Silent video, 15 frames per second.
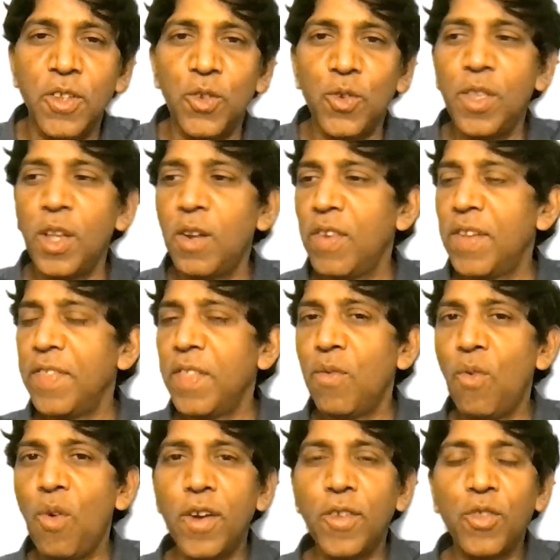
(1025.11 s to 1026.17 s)
so that when they
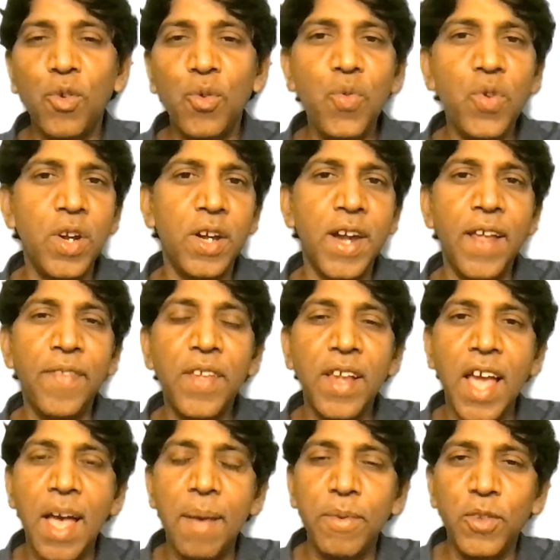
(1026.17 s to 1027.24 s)
walk through it, nothing
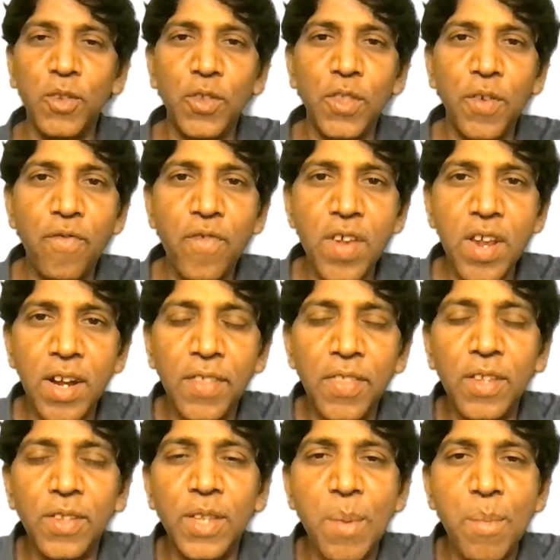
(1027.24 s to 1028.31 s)
happens to their feet.
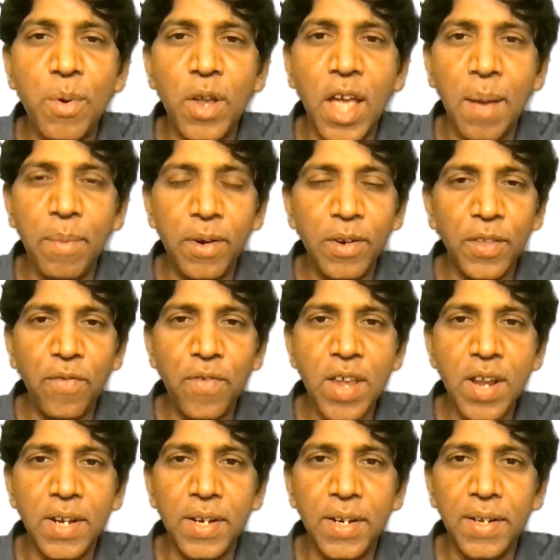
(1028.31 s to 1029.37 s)
Nothing seems to happen to their
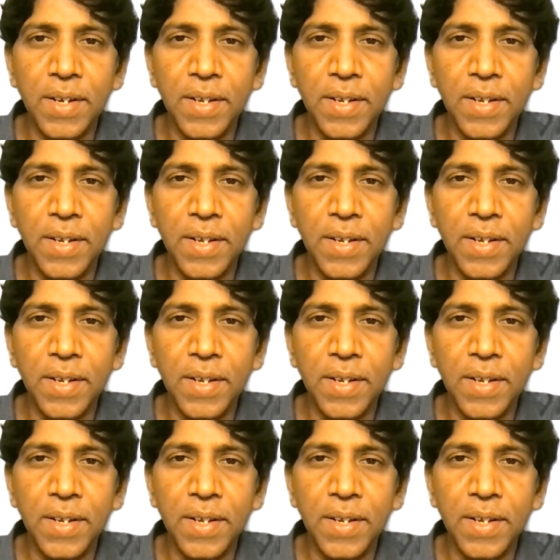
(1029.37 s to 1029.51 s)
feet.